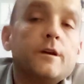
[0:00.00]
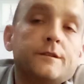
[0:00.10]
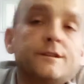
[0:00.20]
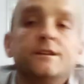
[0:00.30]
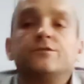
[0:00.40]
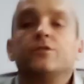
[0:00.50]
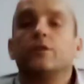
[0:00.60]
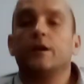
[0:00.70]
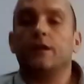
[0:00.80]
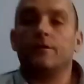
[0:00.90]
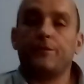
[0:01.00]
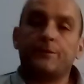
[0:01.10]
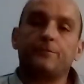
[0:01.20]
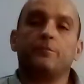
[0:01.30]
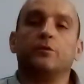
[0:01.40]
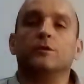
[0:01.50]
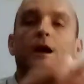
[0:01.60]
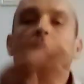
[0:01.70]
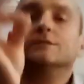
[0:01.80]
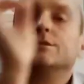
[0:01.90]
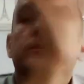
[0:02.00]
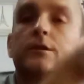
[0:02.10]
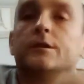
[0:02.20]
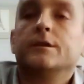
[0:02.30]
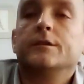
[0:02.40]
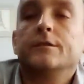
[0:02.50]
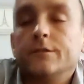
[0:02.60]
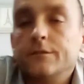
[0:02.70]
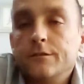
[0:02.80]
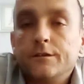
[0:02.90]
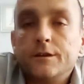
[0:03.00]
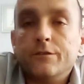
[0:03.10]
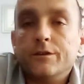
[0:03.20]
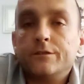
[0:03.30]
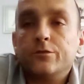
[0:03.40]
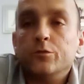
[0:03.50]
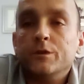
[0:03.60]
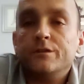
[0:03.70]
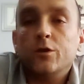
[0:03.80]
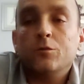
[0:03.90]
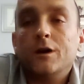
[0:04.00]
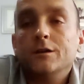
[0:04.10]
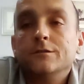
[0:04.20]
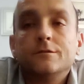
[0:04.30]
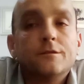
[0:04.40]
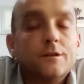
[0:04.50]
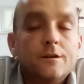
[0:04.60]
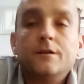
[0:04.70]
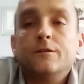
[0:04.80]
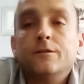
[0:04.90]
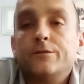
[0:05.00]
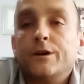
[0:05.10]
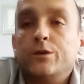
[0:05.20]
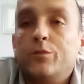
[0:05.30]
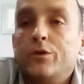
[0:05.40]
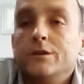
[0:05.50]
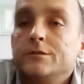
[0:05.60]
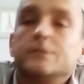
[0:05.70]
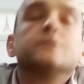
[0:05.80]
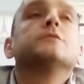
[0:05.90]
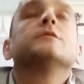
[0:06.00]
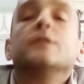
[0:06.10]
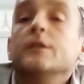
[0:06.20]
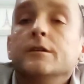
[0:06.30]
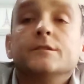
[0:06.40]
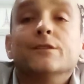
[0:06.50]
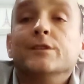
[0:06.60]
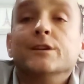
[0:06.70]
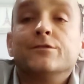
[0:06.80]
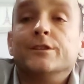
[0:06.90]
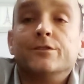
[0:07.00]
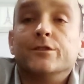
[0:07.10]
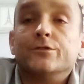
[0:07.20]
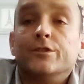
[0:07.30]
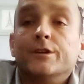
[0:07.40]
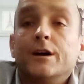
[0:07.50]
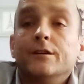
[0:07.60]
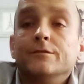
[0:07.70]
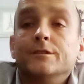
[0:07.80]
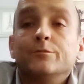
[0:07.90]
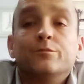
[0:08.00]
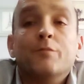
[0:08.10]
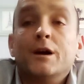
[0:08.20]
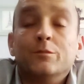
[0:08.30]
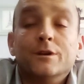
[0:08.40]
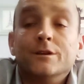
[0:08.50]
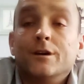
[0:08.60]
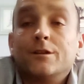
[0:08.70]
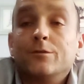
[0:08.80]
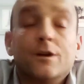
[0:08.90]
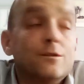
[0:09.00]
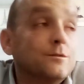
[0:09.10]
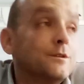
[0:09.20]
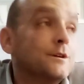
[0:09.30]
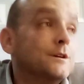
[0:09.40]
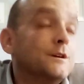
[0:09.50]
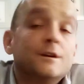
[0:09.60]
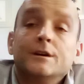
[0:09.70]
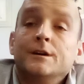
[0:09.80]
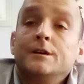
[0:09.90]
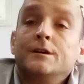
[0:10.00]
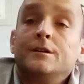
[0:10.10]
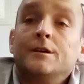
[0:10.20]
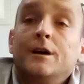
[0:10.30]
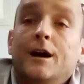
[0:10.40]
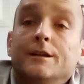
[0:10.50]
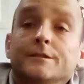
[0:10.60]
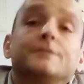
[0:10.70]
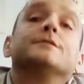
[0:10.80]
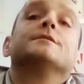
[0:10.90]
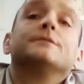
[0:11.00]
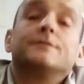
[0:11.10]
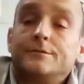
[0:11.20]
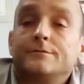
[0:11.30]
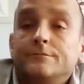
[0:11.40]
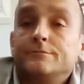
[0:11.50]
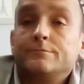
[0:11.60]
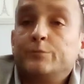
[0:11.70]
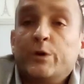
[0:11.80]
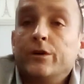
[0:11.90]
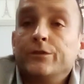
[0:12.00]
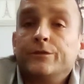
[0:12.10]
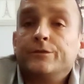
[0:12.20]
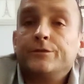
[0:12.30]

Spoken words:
It's in his sock, innit? Pull it out his sock. Give it to me, cellmate. Thank you, boys. They've literally took the joint out of it. Maybe, I don't know. And we gone.